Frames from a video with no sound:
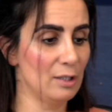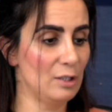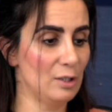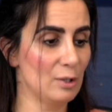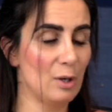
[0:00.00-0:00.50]

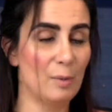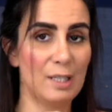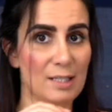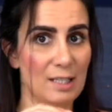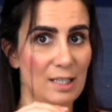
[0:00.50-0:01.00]
you're
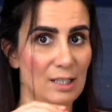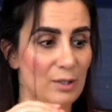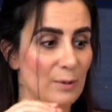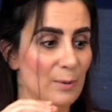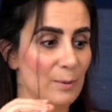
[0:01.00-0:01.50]
going to need
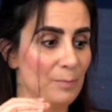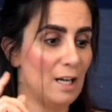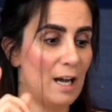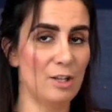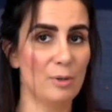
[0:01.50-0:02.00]
to
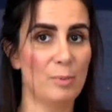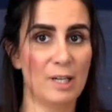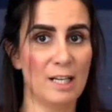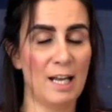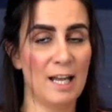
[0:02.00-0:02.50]
either
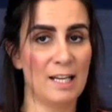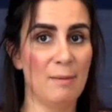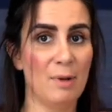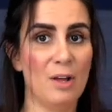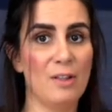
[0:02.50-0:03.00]
put in an
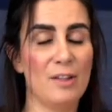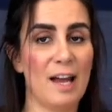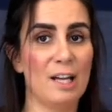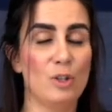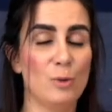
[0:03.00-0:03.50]
email
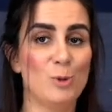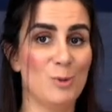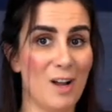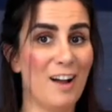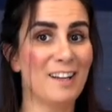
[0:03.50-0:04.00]
that you
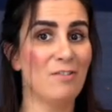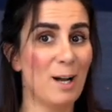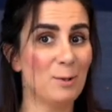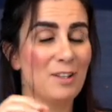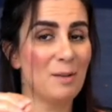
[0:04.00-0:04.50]
do not give
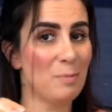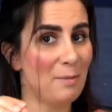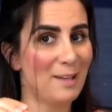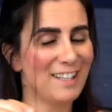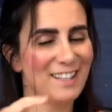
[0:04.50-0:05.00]
out to the
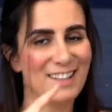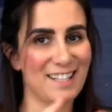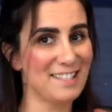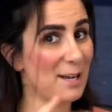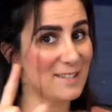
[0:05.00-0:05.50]
public.
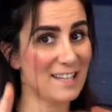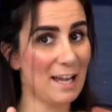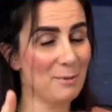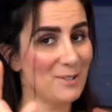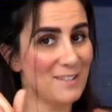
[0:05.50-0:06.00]
That's how
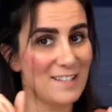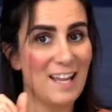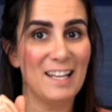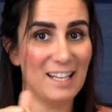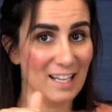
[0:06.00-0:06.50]
scammers
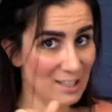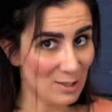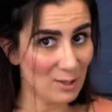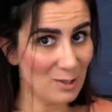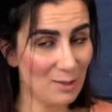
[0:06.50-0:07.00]
get
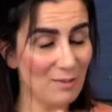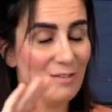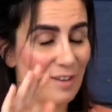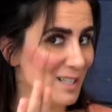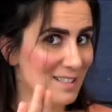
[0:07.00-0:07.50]
into your
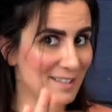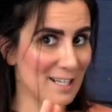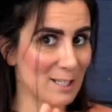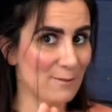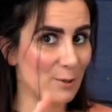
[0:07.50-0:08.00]
very
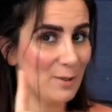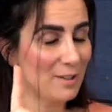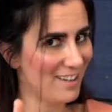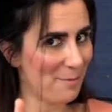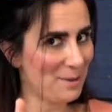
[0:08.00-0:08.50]

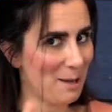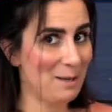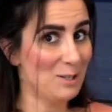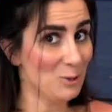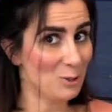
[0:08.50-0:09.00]
successful
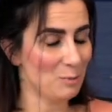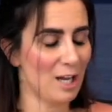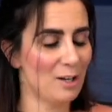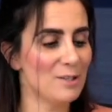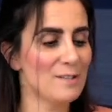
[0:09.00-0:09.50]
upcoming YouTube
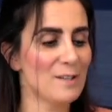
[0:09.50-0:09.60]
channels.